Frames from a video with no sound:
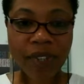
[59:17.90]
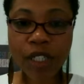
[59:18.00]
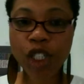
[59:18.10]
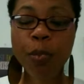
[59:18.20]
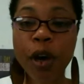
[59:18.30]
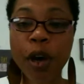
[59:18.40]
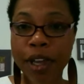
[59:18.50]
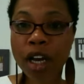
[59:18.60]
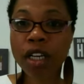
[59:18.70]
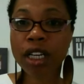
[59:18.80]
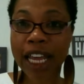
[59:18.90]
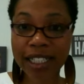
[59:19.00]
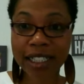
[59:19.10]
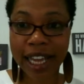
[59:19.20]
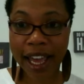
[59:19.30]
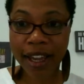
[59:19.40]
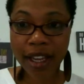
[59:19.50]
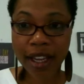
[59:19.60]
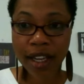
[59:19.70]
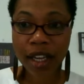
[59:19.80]
She put me on the next day.
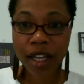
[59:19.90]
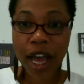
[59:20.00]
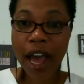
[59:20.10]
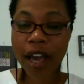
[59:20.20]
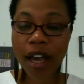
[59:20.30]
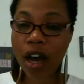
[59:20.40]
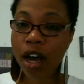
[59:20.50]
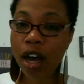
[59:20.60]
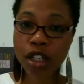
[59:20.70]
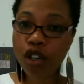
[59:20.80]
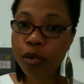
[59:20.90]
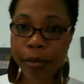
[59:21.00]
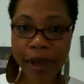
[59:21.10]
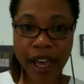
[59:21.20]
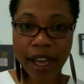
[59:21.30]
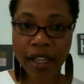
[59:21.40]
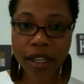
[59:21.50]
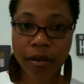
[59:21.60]
I called the Uber back.